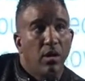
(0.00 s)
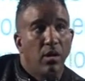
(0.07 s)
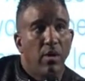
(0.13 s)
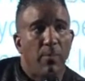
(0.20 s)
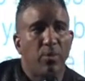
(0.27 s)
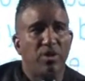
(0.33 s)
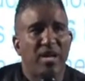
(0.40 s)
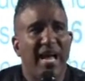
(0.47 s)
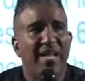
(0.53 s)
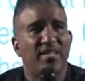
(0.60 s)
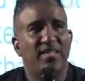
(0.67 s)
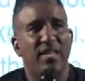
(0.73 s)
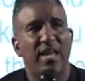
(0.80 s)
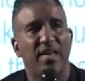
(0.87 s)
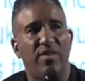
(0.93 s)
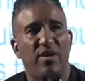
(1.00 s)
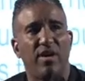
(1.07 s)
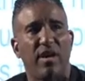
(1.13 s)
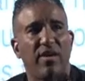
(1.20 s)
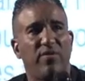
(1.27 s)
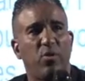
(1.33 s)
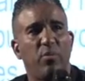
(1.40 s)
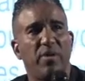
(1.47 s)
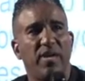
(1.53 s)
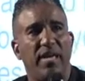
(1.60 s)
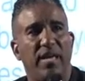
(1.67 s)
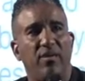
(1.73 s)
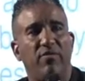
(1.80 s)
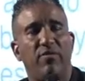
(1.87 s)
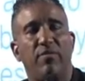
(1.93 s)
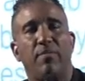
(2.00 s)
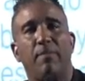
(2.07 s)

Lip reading: Well, put your hands together if you believe